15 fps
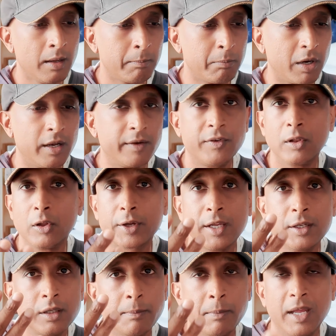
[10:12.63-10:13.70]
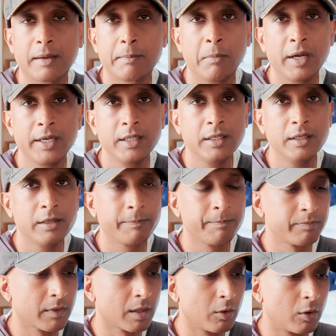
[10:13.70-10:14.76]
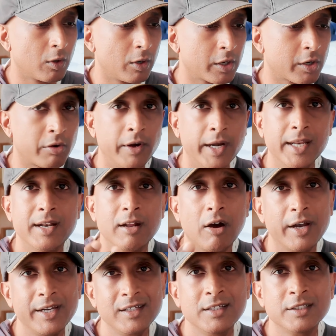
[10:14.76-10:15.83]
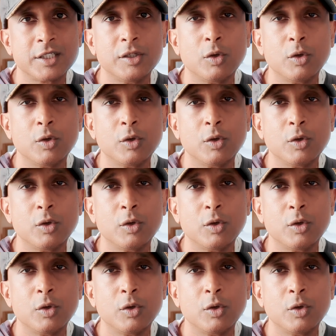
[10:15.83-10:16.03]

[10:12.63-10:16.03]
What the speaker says: But if you're looking to make money or trade an audience,